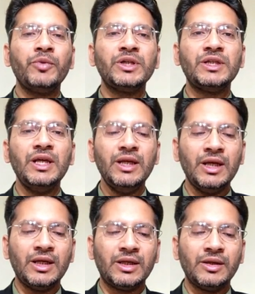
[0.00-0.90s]

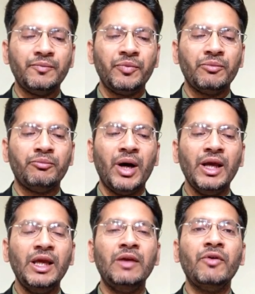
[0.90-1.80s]
precede it by
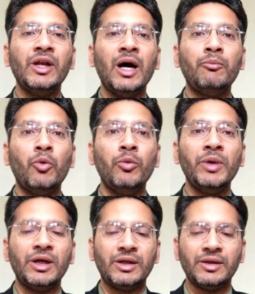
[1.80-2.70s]
even a
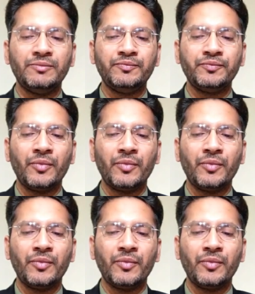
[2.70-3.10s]
moment.